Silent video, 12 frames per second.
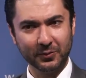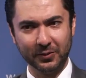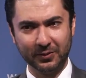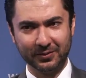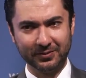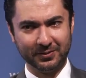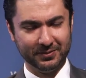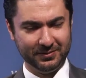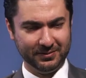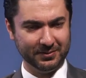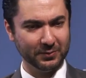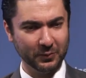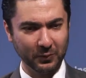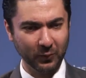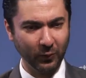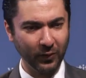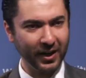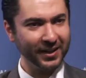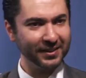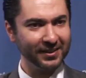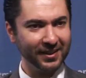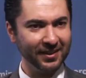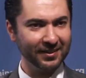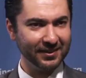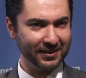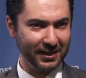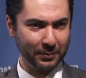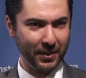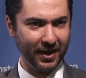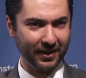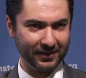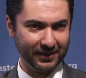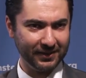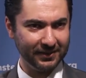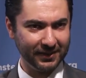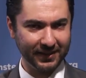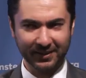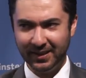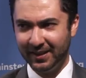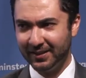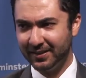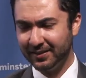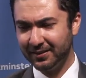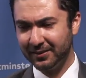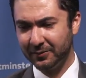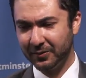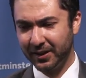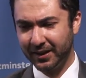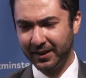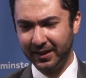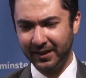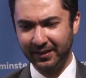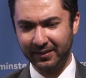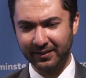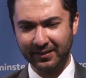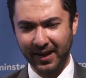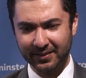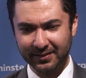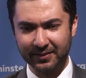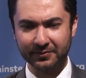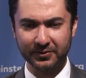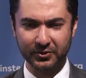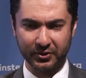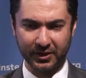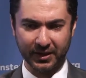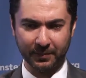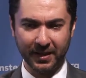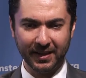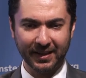for why they are in Latin America? Like, this is a very aggressive regime.